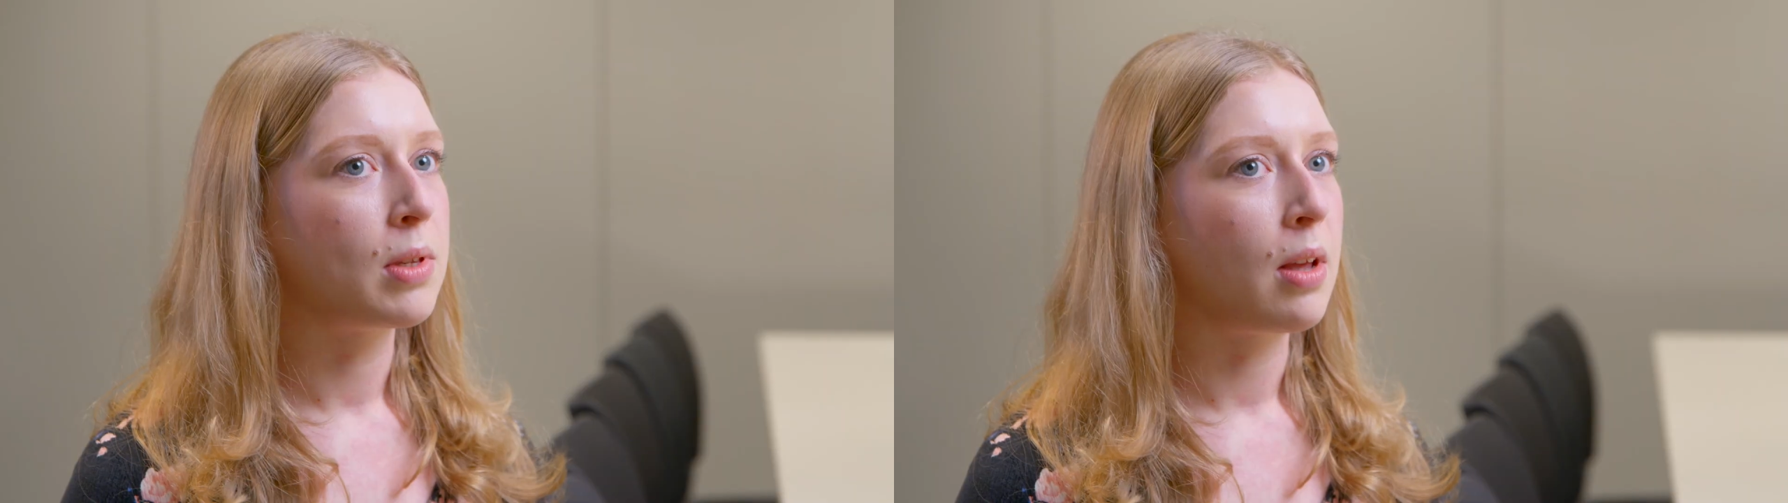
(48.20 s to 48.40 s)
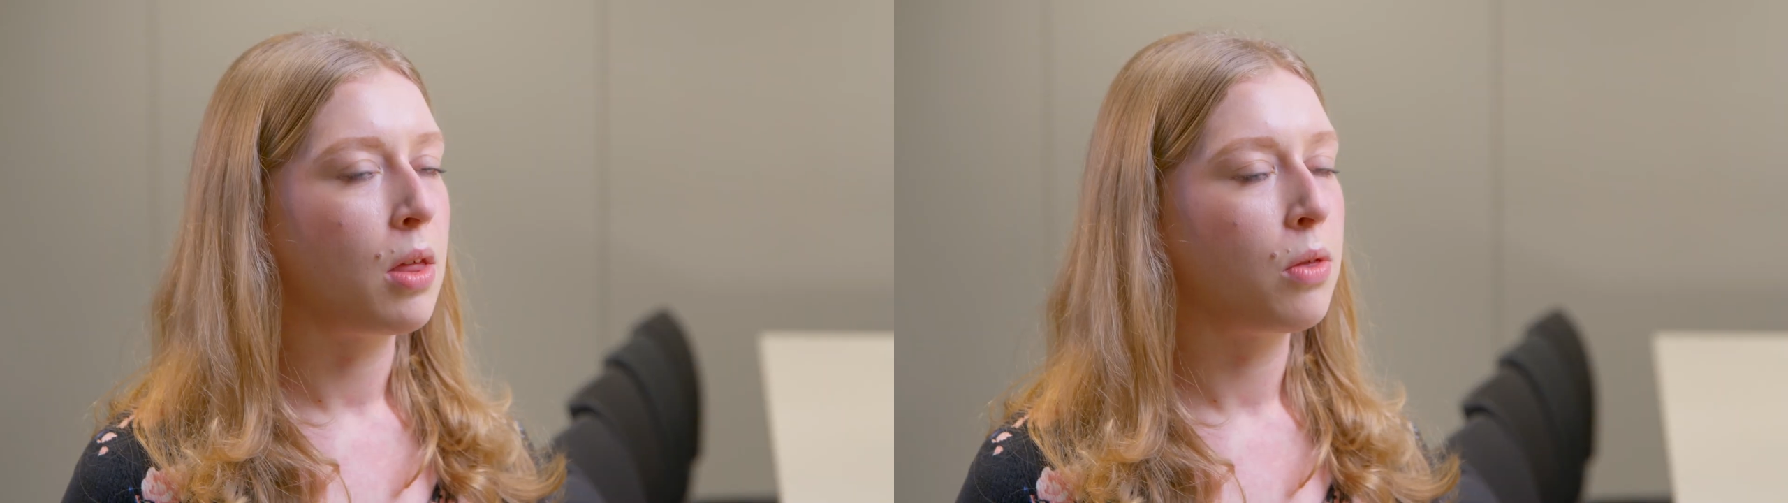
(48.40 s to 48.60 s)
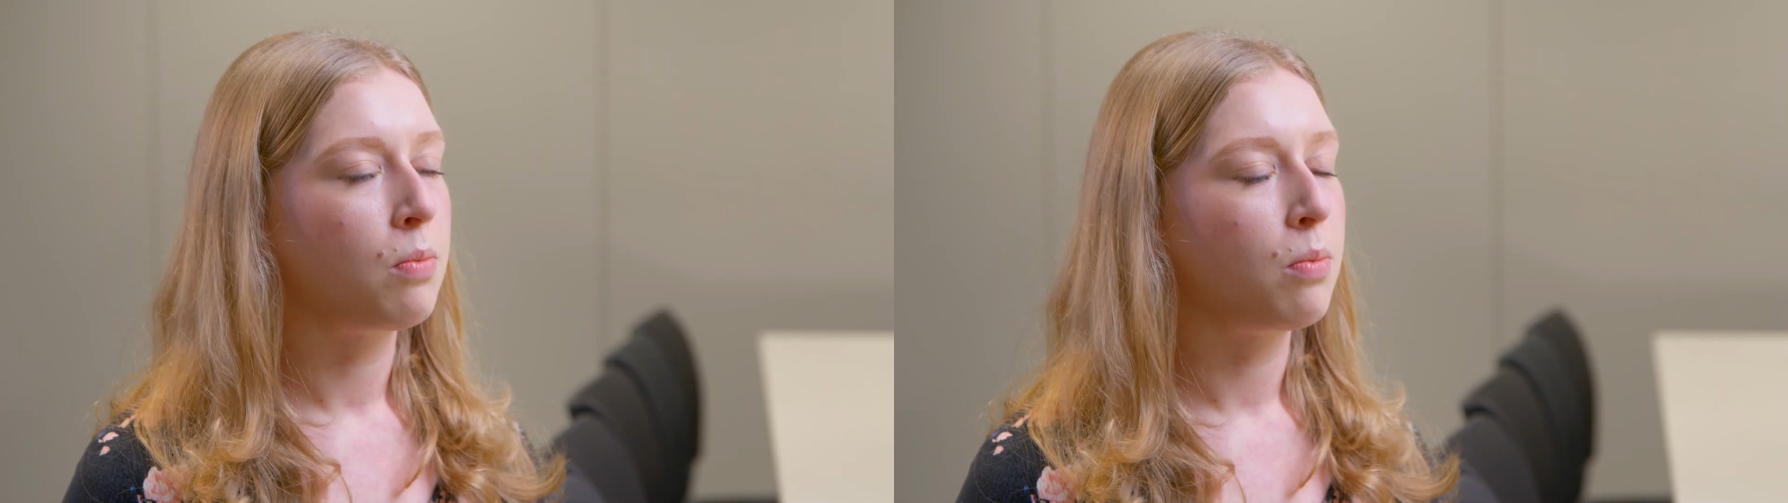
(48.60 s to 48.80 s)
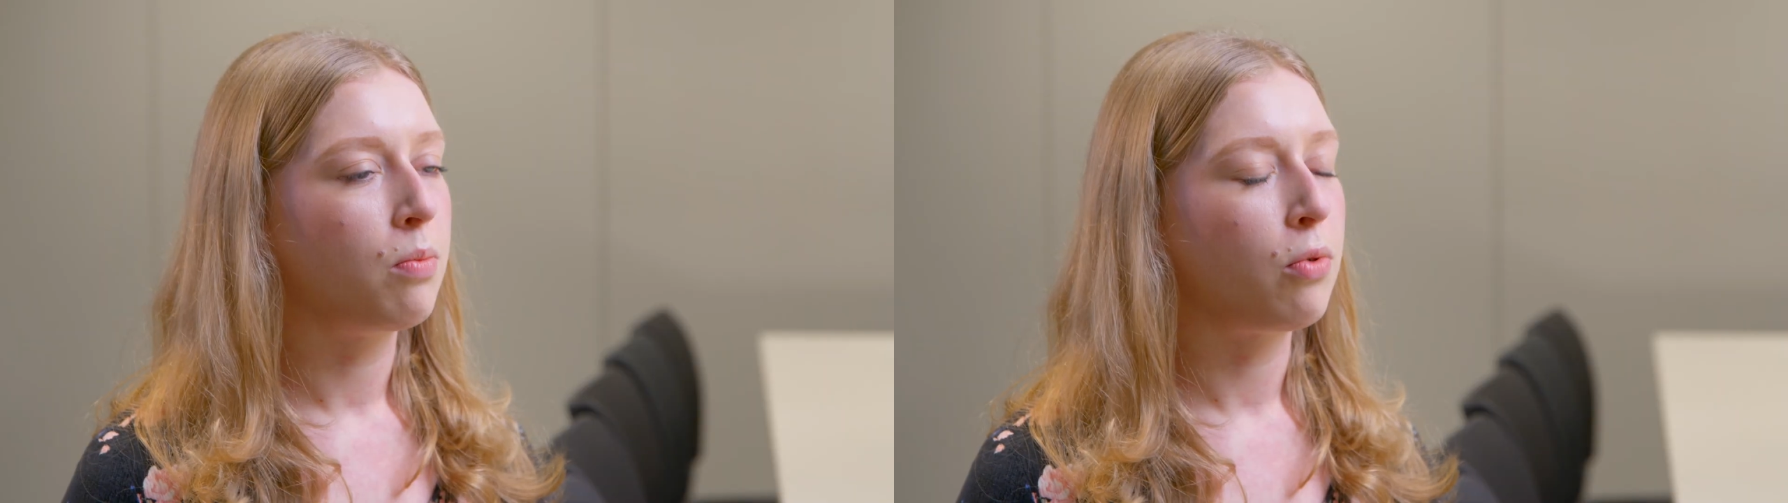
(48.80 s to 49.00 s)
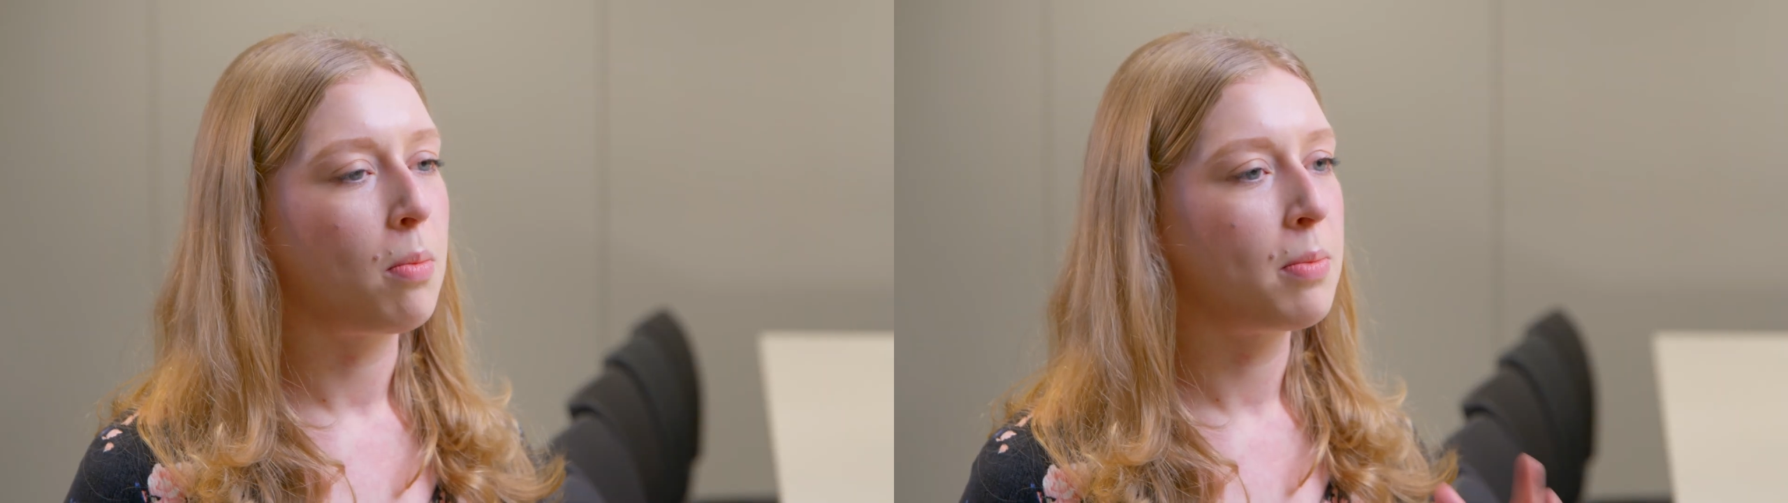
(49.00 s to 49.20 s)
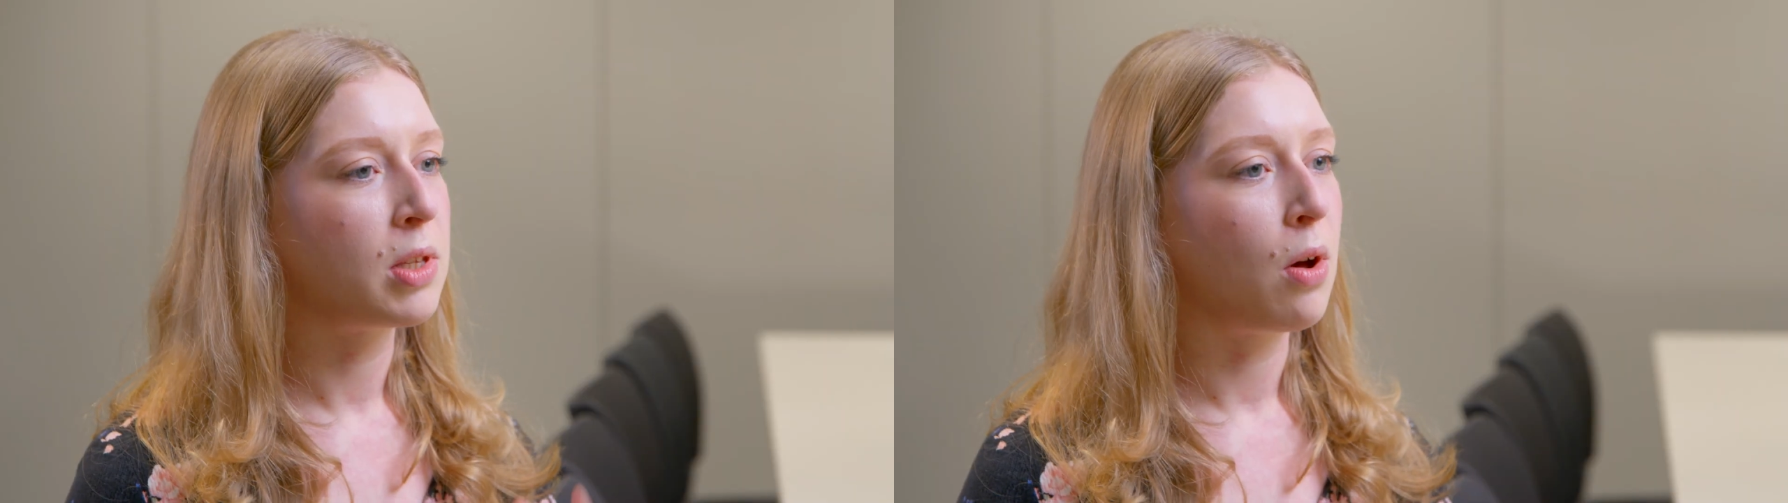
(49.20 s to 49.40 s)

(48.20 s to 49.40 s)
was like problem